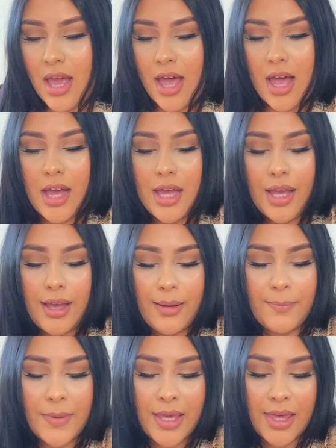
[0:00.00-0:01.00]

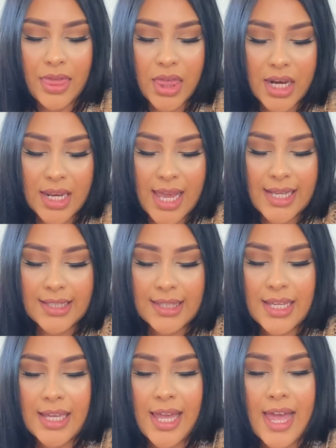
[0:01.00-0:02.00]
Um, the next
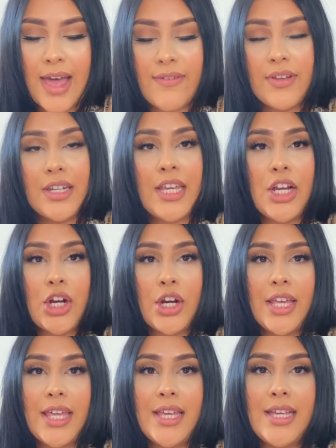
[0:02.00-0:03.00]
thing I have in here
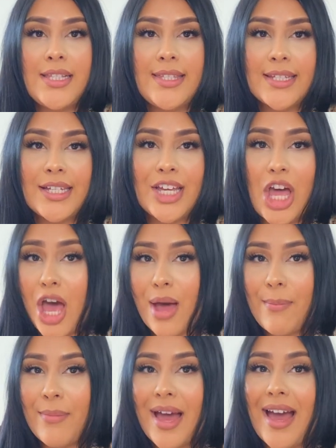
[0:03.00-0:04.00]
is
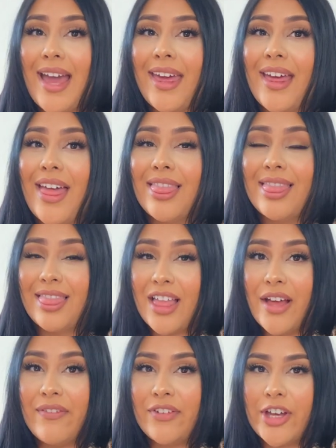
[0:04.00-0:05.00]
gum. I
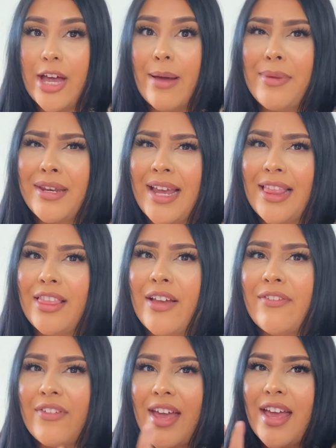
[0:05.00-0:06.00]
love gum and I
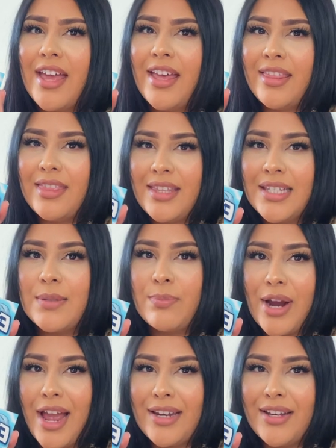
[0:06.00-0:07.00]
love this
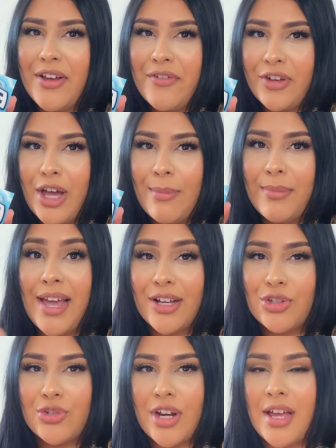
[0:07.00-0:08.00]
brand of gum
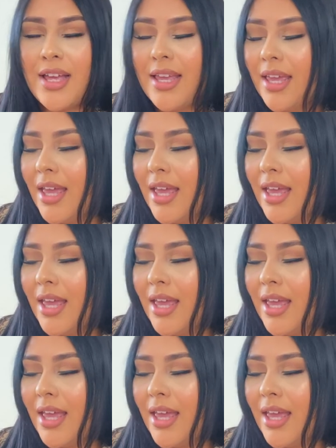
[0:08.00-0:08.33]
extra.